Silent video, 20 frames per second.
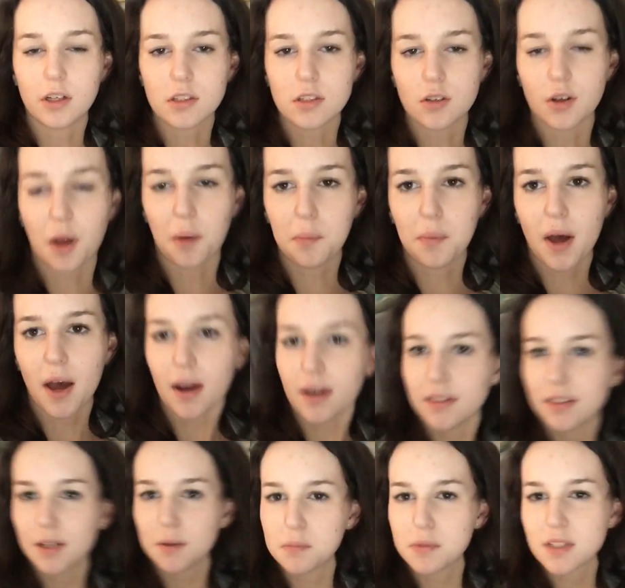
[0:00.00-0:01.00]
So I
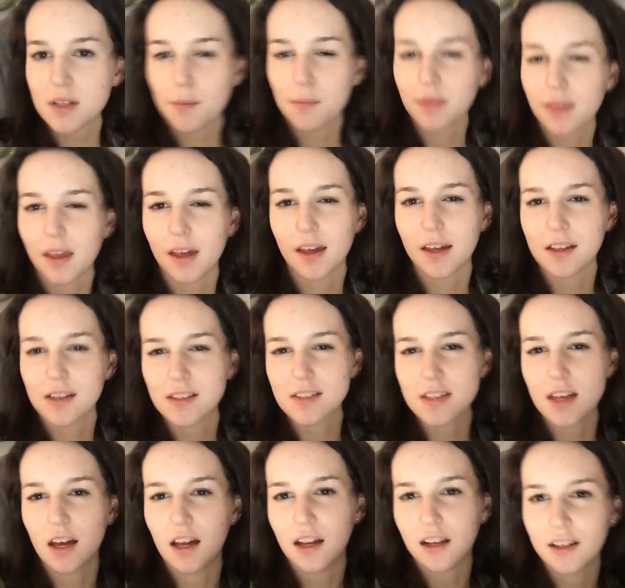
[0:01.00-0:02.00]
packed up some things
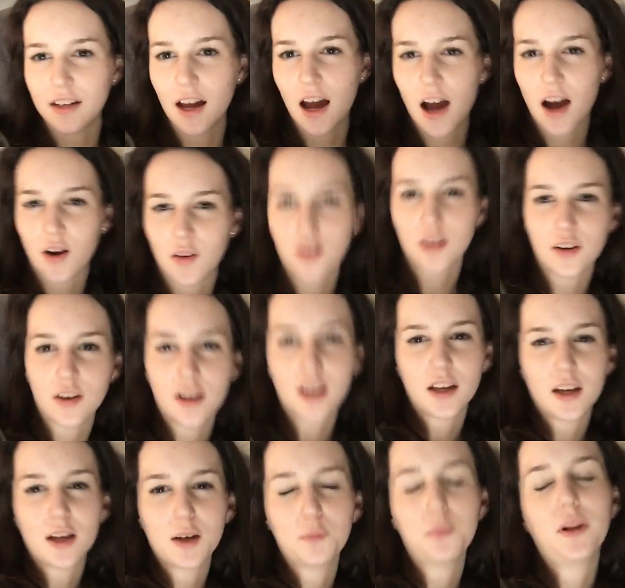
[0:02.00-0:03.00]
and now here I
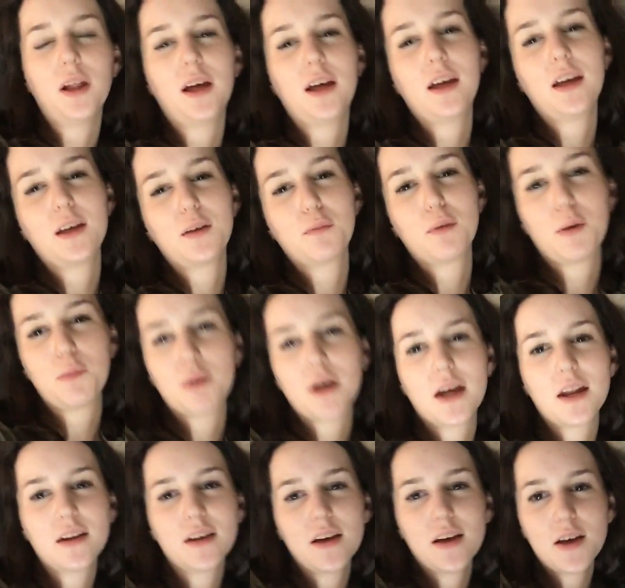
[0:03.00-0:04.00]
am laying in my
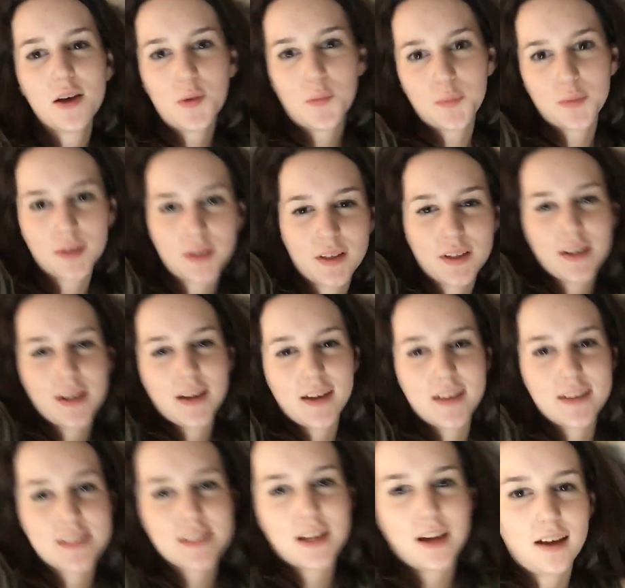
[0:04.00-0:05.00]
bed
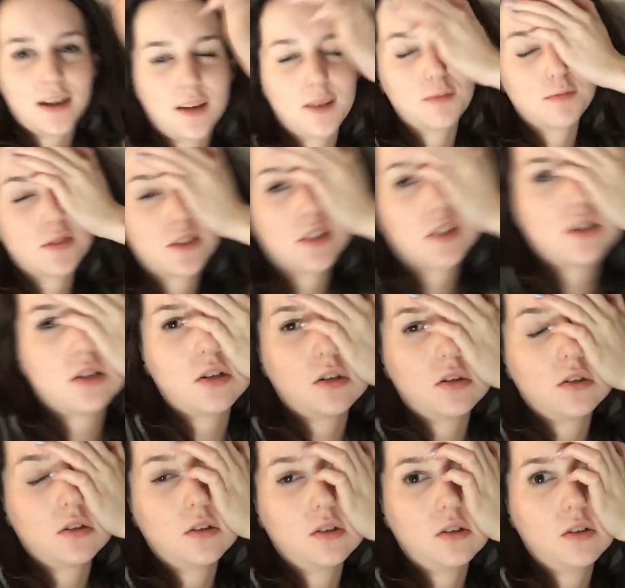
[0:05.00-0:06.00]
because I am
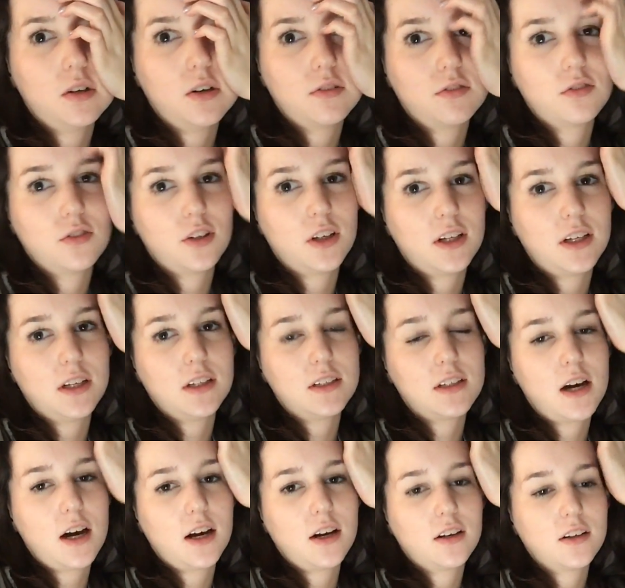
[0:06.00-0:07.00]
so freaking
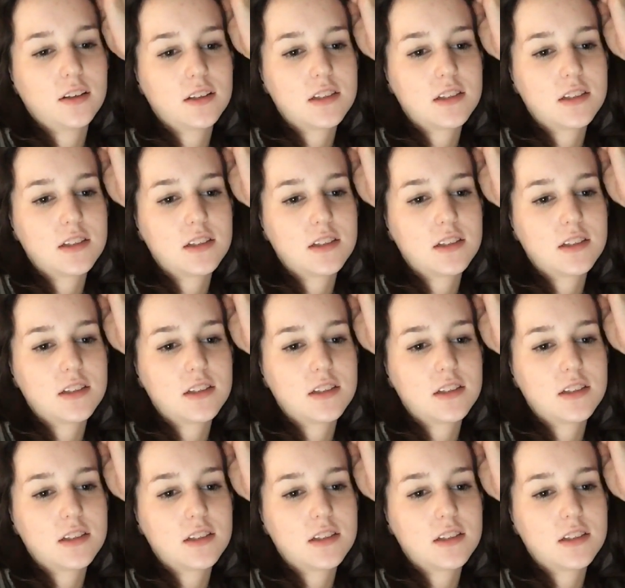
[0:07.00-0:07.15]
tired.